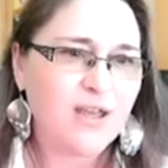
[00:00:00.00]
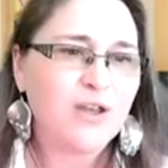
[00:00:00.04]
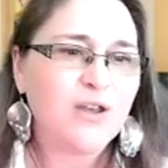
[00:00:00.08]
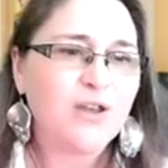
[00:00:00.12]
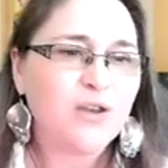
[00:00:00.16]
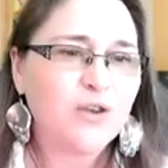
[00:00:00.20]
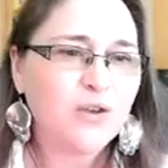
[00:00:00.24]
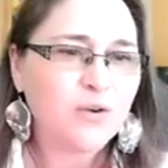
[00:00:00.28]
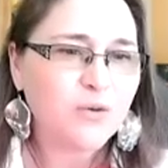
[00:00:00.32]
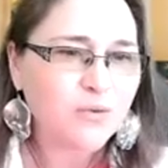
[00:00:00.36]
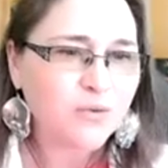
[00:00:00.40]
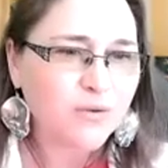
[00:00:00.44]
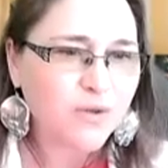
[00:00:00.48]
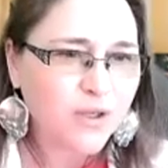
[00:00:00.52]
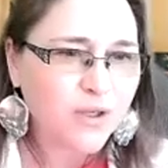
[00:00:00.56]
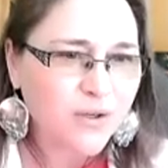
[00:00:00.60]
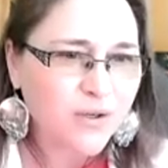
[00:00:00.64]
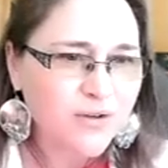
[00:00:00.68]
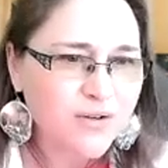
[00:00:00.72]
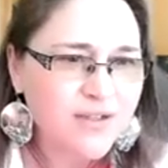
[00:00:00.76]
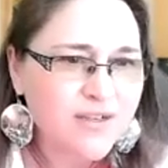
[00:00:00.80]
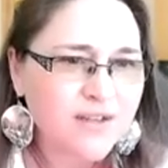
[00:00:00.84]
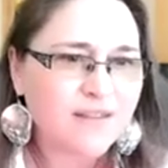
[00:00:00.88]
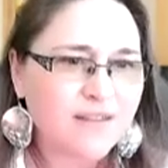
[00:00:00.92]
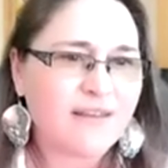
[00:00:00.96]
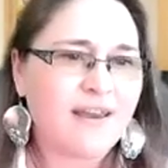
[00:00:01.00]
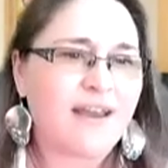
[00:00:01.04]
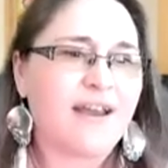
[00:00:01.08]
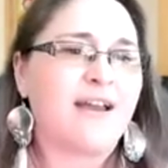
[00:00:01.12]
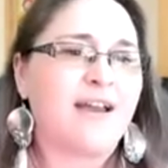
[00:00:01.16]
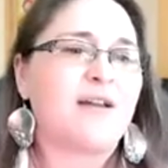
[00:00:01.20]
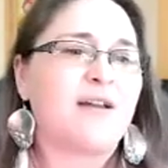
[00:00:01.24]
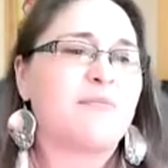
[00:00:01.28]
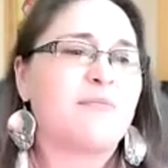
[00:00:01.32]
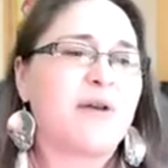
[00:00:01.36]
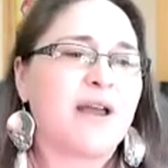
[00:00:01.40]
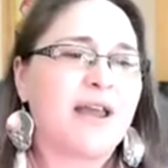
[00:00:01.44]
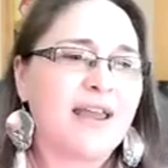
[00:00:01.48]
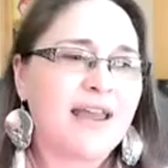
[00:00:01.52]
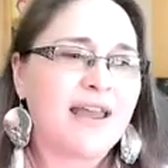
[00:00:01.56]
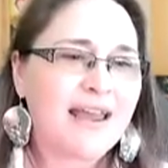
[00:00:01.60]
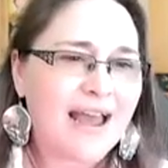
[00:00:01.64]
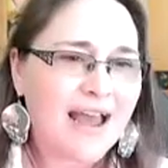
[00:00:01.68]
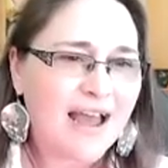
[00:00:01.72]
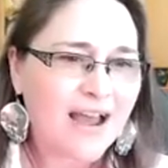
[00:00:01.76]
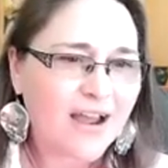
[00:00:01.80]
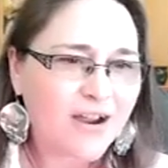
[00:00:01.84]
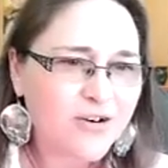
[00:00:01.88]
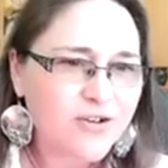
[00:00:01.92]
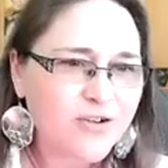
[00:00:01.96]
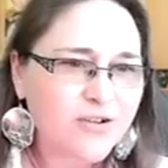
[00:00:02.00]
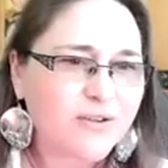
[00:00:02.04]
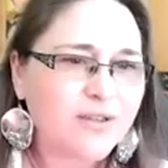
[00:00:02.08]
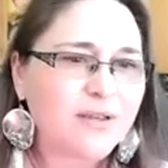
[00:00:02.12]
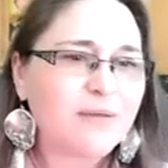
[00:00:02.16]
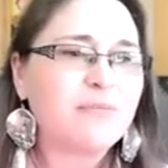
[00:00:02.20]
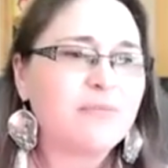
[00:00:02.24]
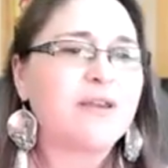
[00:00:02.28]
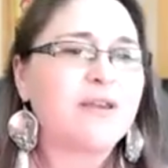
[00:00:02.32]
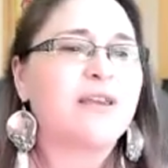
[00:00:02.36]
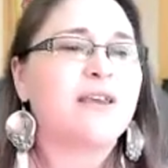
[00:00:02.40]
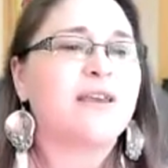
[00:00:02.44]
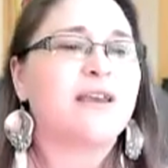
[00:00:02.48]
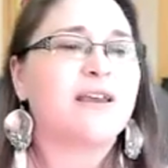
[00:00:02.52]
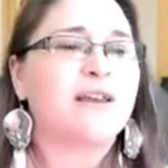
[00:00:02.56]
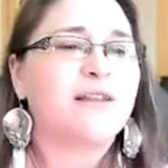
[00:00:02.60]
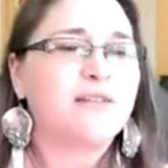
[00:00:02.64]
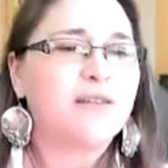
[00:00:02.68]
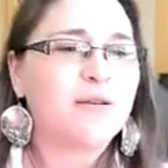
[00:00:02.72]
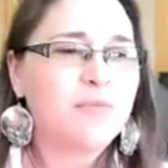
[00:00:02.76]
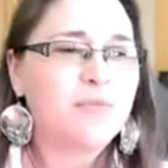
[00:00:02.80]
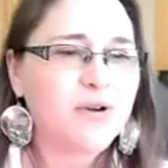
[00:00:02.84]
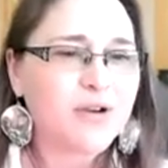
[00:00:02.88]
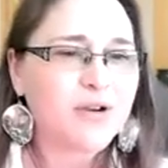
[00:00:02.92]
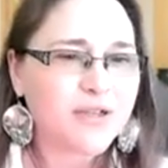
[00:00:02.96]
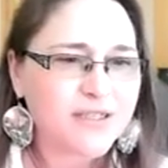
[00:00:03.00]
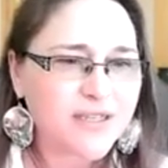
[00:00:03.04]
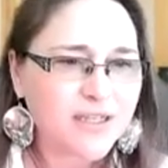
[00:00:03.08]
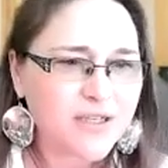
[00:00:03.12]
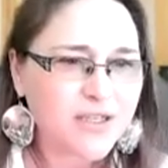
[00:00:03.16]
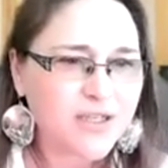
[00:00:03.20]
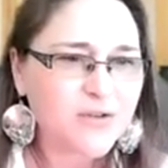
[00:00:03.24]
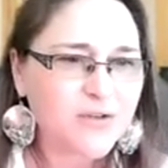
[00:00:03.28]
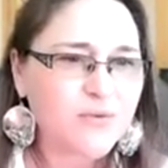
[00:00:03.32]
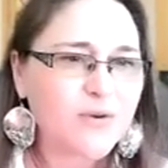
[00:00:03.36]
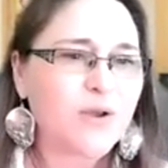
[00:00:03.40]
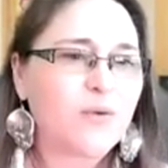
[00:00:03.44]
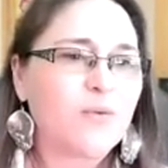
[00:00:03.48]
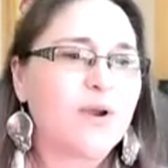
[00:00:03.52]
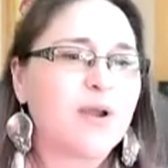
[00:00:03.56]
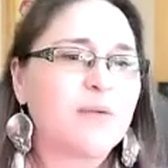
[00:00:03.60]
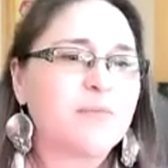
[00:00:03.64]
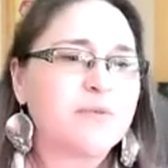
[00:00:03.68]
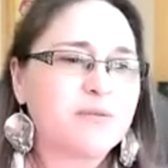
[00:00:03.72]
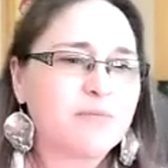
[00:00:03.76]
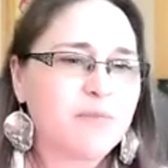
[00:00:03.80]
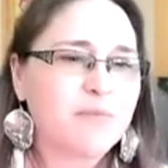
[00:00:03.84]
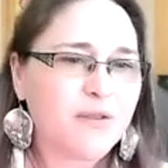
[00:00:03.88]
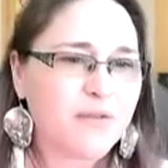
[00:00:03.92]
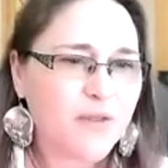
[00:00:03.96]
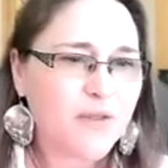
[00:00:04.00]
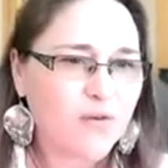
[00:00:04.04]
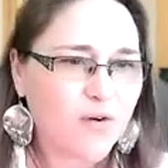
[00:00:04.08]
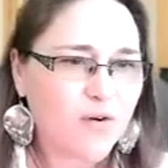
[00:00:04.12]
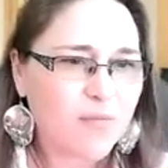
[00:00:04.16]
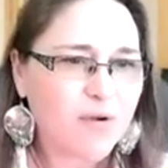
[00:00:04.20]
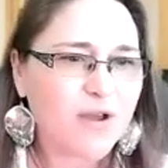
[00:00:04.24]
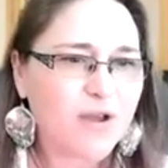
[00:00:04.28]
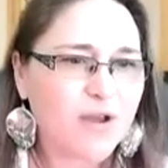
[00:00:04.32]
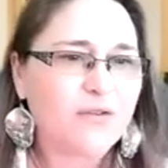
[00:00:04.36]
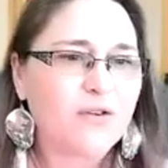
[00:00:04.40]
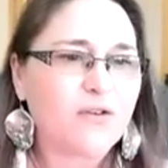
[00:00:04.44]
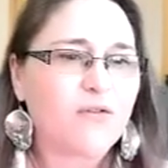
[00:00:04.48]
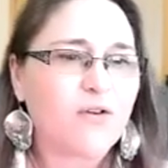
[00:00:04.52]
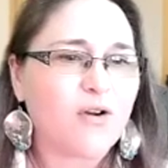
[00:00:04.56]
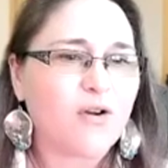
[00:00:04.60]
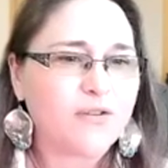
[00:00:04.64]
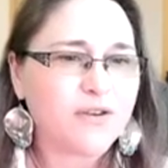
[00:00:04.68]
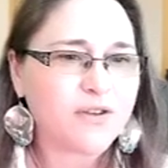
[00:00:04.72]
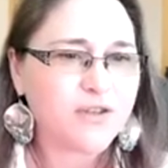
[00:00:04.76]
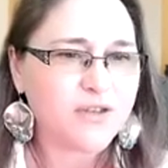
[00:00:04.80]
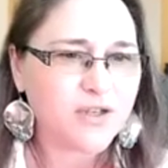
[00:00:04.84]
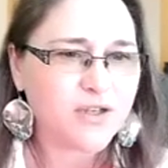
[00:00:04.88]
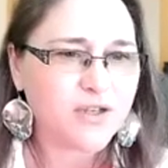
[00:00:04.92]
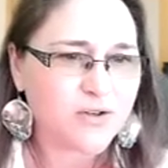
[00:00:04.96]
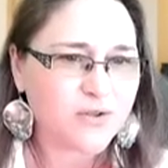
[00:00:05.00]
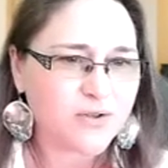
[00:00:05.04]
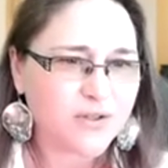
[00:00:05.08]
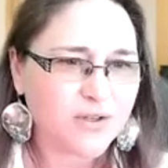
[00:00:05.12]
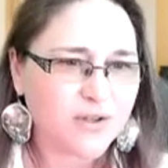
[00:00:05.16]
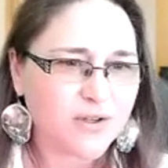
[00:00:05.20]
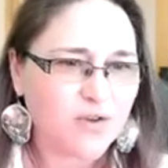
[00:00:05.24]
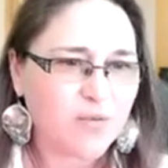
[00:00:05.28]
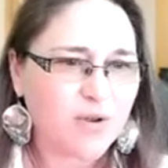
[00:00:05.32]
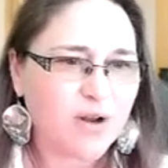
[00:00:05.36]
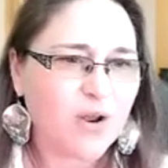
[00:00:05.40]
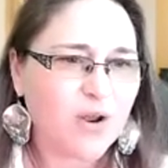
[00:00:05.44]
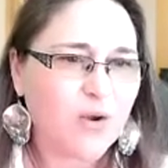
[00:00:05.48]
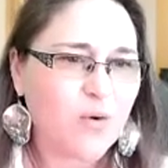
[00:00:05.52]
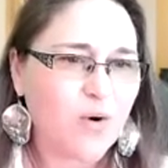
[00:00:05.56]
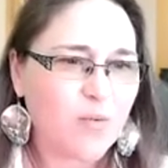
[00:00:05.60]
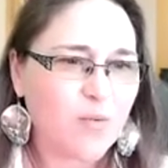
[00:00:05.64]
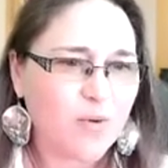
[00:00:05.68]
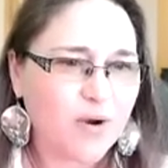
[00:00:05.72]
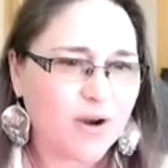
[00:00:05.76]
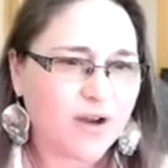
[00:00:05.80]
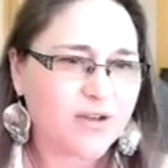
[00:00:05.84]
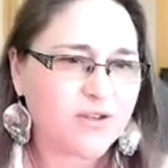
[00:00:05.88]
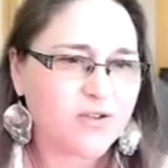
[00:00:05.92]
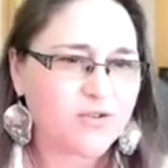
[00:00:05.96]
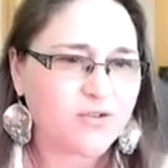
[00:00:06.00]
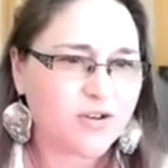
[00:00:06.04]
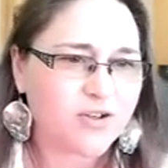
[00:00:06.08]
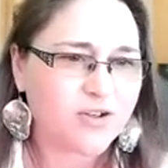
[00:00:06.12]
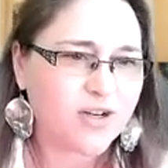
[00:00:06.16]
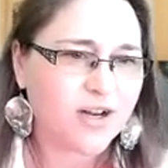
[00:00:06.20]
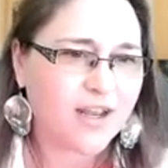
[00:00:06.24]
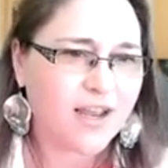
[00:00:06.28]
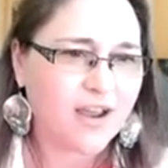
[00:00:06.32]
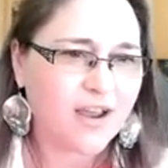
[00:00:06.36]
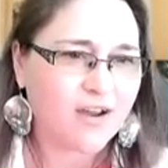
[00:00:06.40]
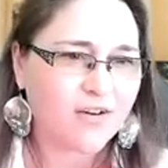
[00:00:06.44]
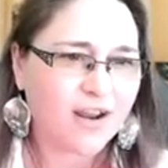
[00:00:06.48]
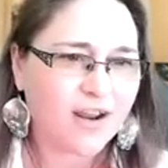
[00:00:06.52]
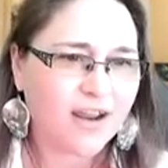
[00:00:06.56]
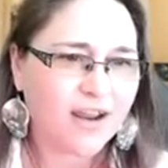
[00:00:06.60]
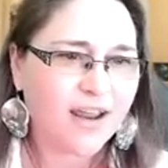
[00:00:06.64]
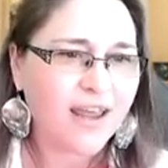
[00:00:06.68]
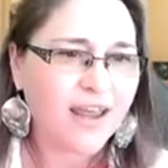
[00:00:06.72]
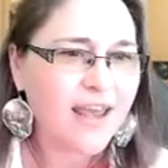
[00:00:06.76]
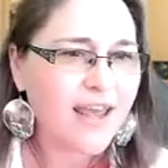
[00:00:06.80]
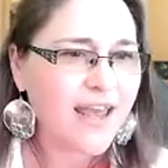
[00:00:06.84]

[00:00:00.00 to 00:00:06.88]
You learned that by actually being in the books and doing WIPs month over month over all these years that you've been in corporate construction accounting.